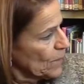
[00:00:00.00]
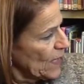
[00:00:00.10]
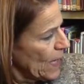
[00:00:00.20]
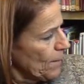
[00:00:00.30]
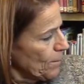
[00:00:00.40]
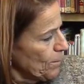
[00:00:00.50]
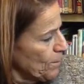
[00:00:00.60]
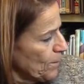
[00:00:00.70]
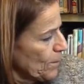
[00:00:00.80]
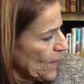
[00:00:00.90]
Yep.
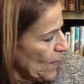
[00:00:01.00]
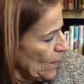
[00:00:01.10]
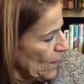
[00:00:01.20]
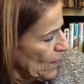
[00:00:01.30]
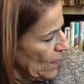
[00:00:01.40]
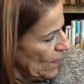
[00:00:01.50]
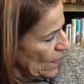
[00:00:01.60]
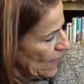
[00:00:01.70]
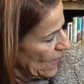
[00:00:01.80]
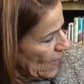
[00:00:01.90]

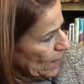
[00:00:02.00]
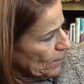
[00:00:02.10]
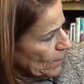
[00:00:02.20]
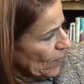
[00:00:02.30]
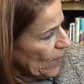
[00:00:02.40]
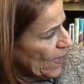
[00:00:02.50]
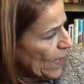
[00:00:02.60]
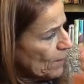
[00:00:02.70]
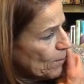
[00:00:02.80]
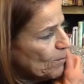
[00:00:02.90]
Him or
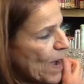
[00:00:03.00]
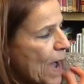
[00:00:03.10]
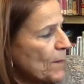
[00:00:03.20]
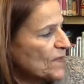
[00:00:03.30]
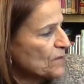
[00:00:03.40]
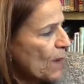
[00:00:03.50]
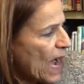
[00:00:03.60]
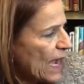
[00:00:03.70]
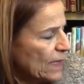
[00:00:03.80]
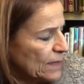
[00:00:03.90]
him? Mama
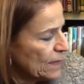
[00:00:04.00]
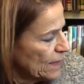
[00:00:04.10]
smile.